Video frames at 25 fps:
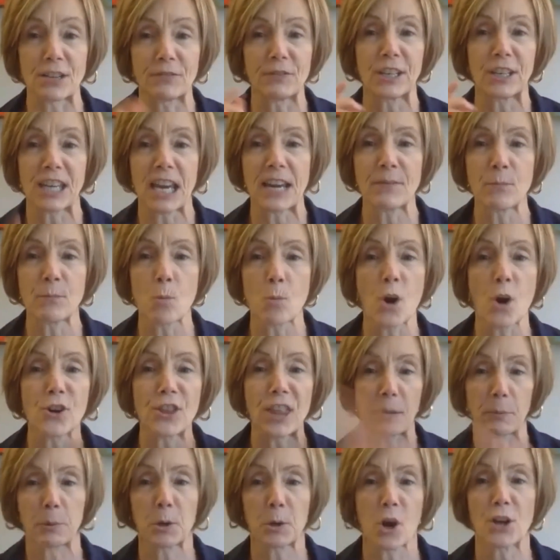if you gave them water,
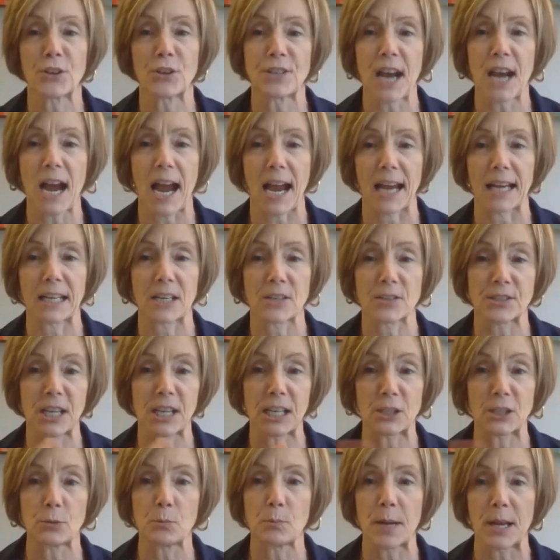they would all die because
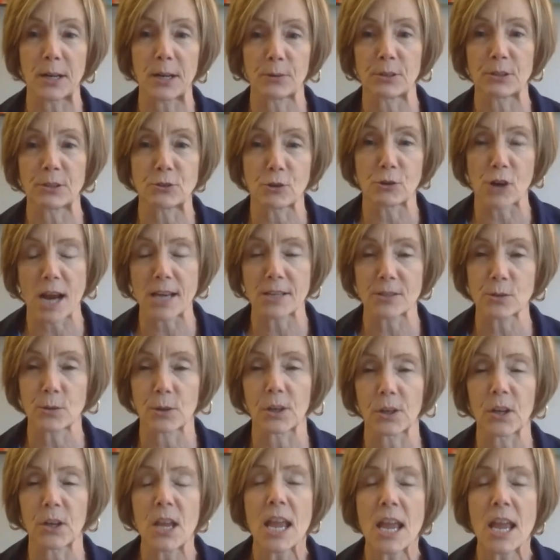they do better in dry
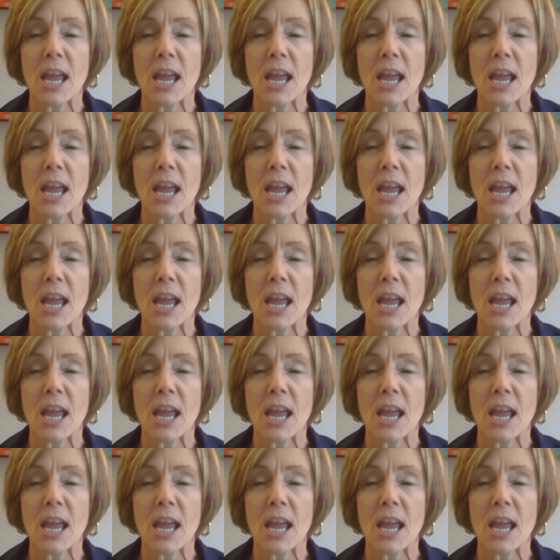soil.